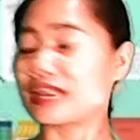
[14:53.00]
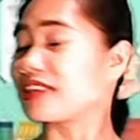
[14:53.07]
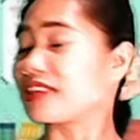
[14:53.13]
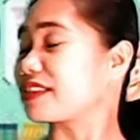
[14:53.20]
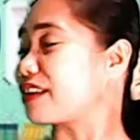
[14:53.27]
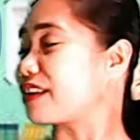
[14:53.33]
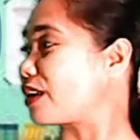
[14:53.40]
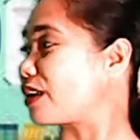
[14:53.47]

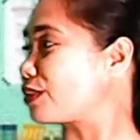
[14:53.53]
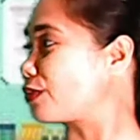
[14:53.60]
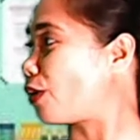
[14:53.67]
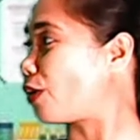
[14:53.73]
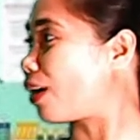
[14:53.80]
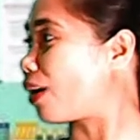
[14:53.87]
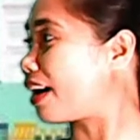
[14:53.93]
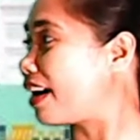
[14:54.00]

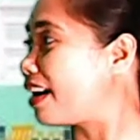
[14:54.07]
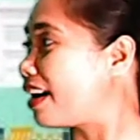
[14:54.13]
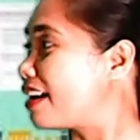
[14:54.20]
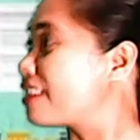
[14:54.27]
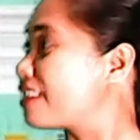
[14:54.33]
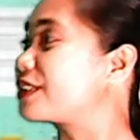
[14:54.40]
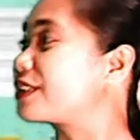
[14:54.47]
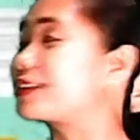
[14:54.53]
Therefore,
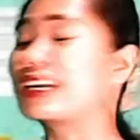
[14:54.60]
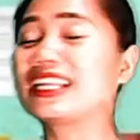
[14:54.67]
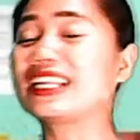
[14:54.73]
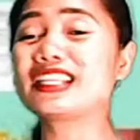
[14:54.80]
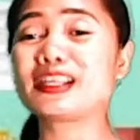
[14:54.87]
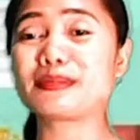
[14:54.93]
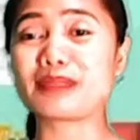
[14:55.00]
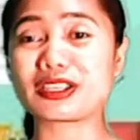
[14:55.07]
the
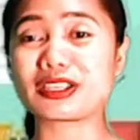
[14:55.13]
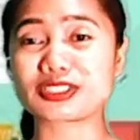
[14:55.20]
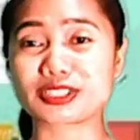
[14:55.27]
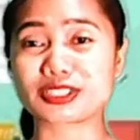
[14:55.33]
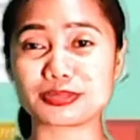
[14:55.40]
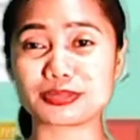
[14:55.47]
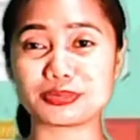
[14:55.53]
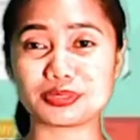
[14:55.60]
radian
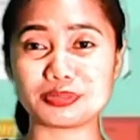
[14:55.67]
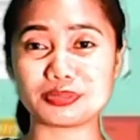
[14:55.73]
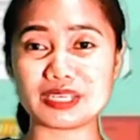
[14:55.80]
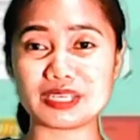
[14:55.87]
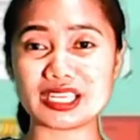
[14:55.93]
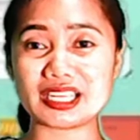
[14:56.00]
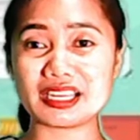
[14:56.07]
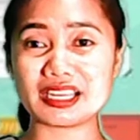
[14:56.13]
measure would
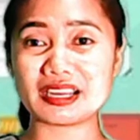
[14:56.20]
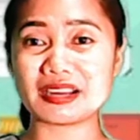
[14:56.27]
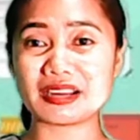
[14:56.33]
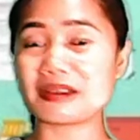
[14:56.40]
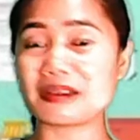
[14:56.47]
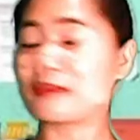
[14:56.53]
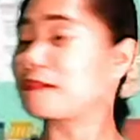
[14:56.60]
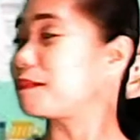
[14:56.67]
be
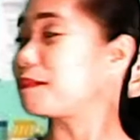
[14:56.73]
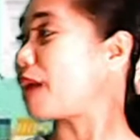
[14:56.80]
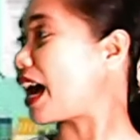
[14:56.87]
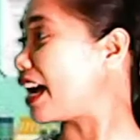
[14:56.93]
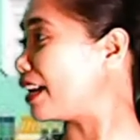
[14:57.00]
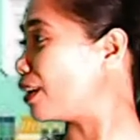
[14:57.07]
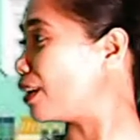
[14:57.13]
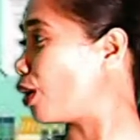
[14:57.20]

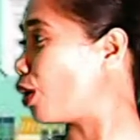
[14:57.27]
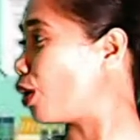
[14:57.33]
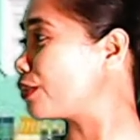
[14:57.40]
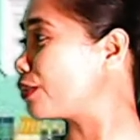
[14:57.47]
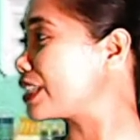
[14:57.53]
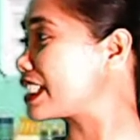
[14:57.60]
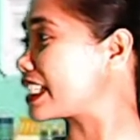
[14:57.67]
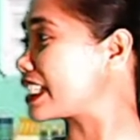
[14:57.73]
pi
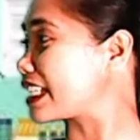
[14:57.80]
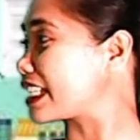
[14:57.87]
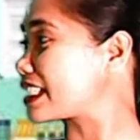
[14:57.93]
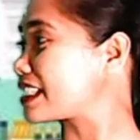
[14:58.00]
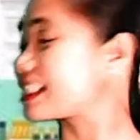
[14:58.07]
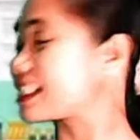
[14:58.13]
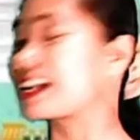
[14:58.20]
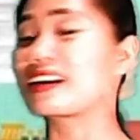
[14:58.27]
over
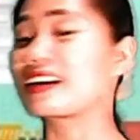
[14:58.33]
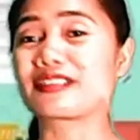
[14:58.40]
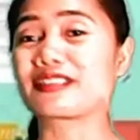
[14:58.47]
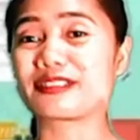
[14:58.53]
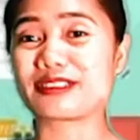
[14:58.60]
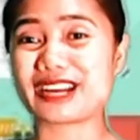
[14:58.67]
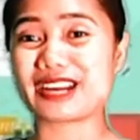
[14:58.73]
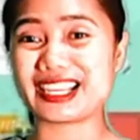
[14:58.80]
6
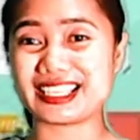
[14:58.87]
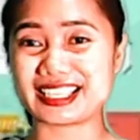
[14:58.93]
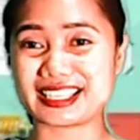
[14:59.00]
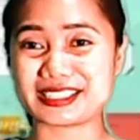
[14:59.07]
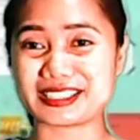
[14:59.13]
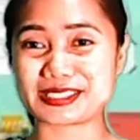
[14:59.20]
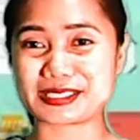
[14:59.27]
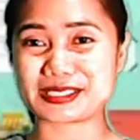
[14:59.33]

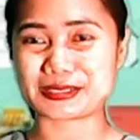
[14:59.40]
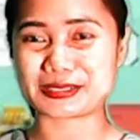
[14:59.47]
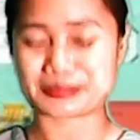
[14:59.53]
radians.